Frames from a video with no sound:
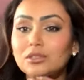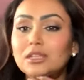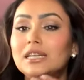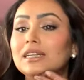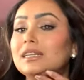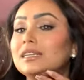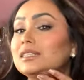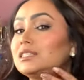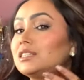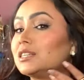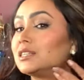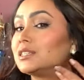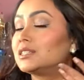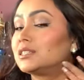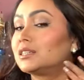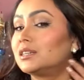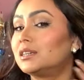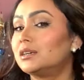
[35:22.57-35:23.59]
that it
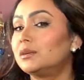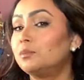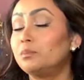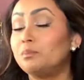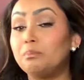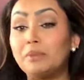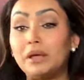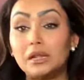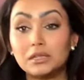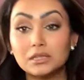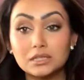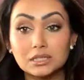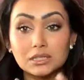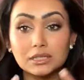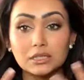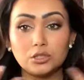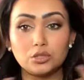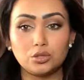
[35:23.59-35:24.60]
just melts
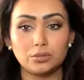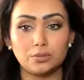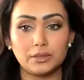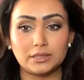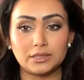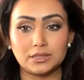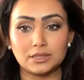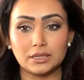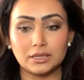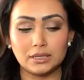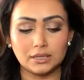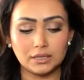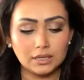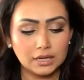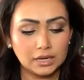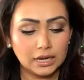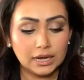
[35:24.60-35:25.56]
into my skin.